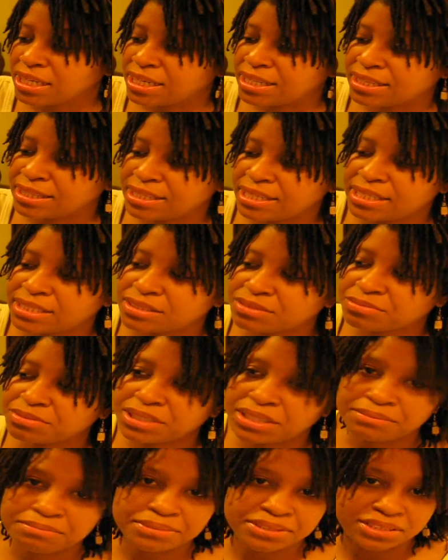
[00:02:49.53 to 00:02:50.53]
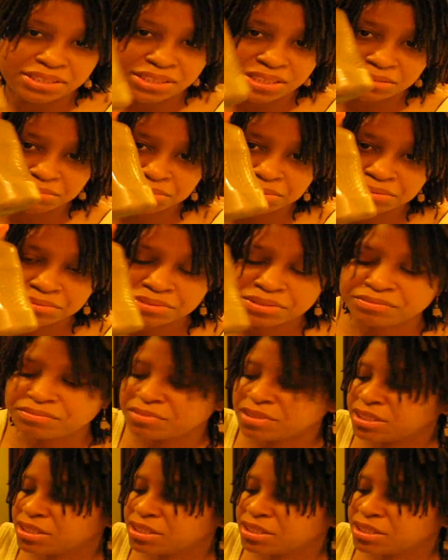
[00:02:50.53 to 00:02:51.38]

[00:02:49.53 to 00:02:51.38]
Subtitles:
And that's what I've been shampooing